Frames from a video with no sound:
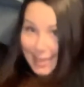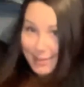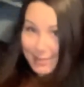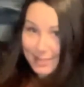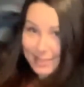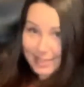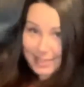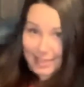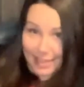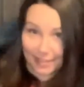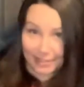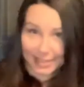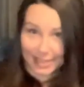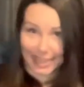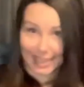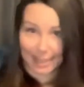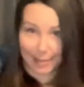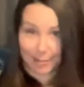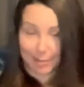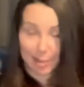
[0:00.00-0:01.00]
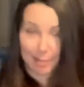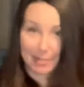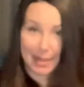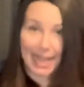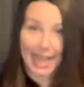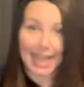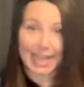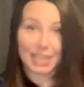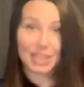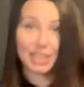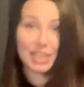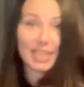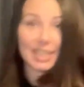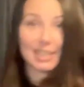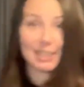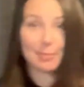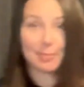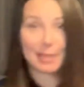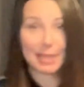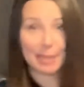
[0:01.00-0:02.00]
I would love to keep them. I actually
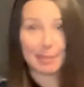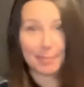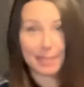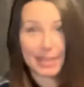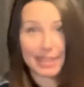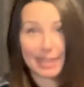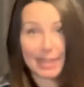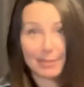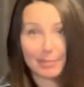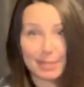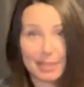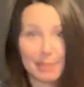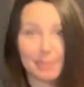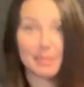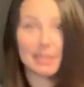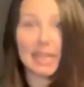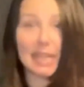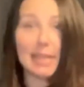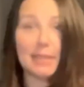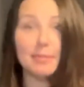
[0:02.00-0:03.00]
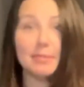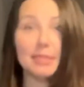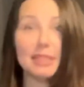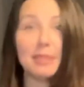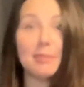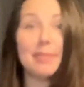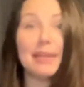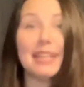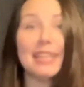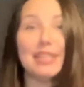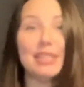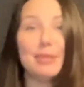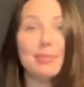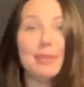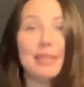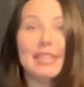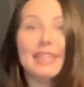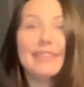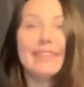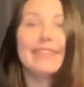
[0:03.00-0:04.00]
end up keeping them sometimes, and my
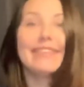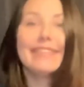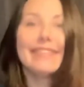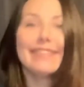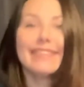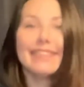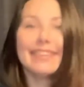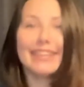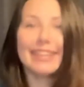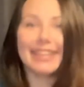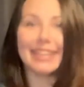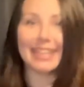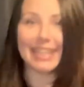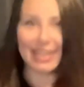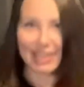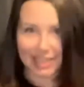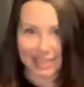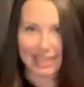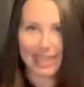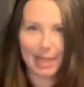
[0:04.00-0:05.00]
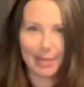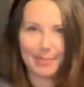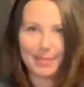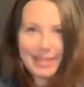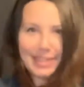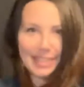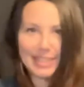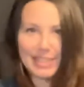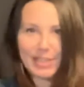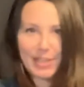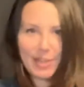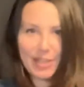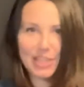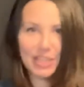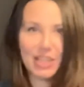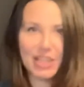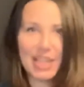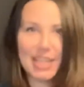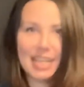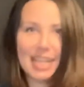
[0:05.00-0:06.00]
husband yells at me, so I
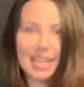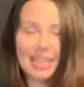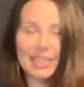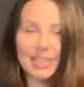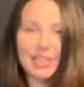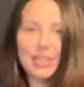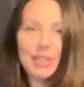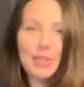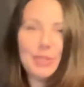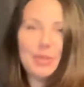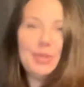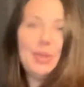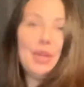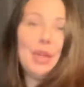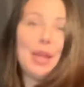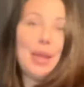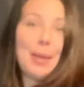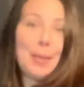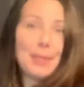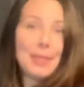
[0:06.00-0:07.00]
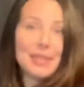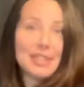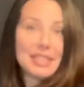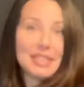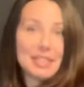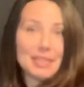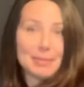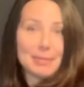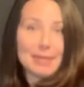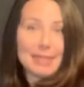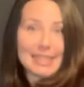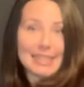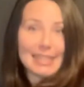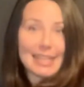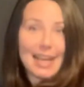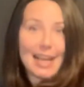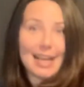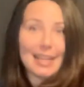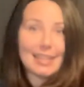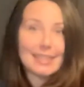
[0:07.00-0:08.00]
try not to. But this is my
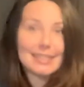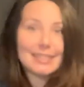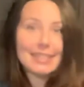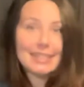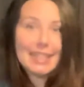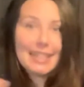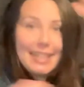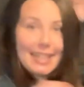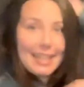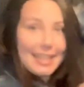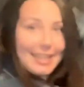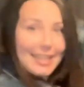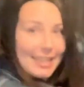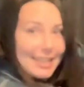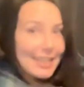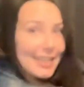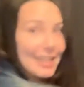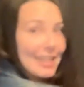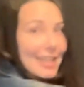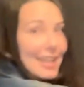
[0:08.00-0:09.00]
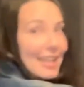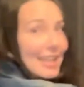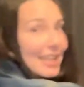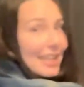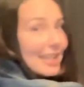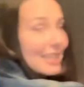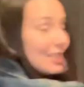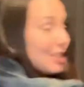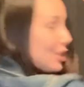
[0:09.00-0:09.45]
size, and it's